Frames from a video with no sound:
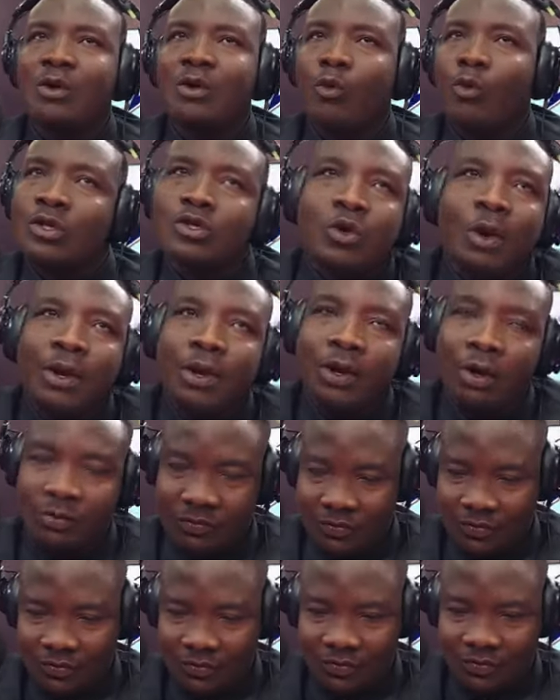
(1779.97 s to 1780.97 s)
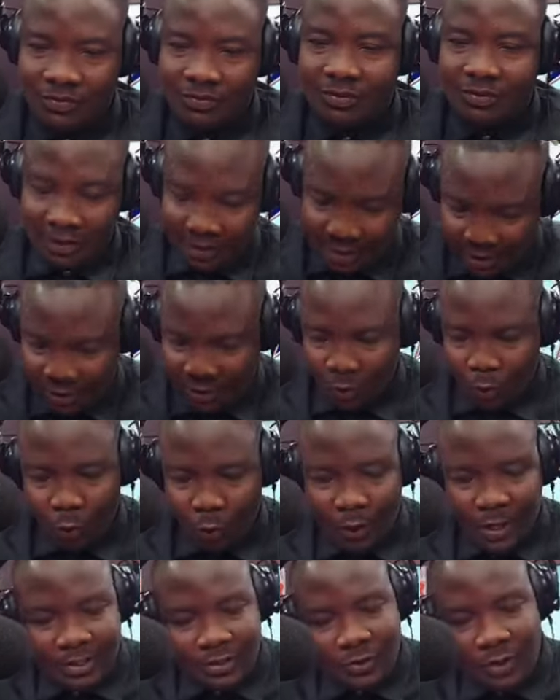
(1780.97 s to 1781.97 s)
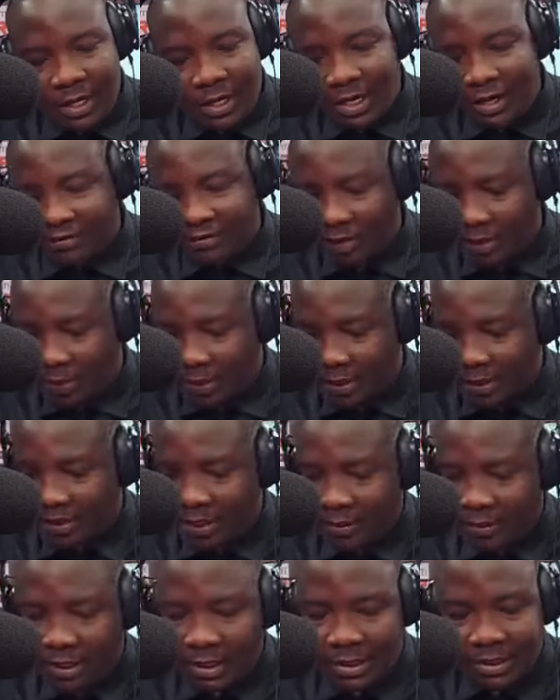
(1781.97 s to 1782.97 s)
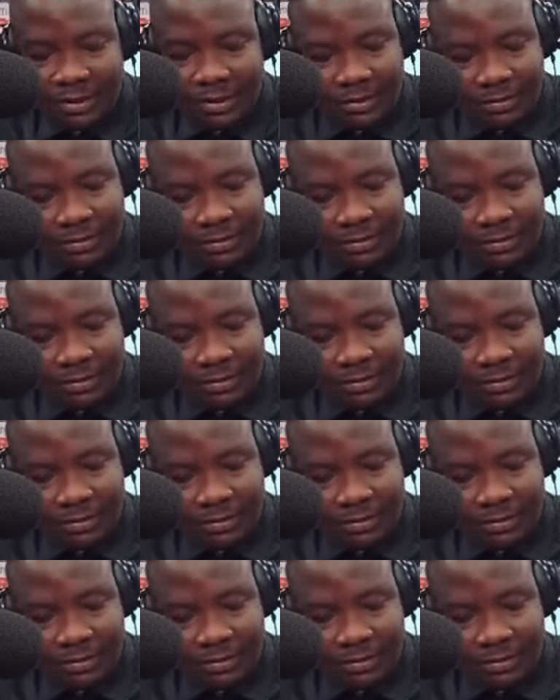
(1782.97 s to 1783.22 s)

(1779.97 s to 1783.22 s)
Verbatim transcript: What's going on? We'll get talking after the break. Stay with us.